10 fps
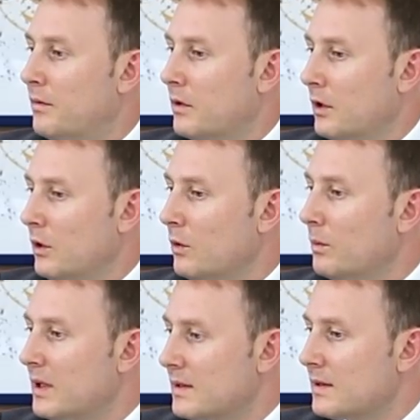For new
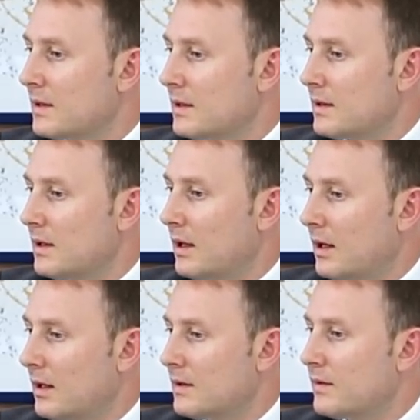businesses, it
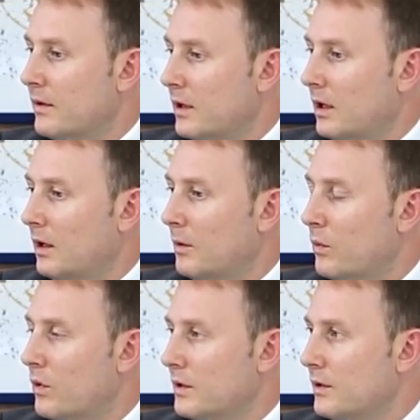is very
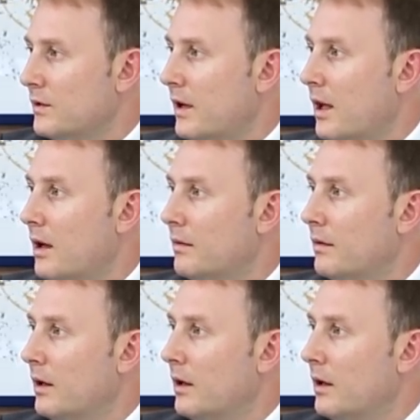important to have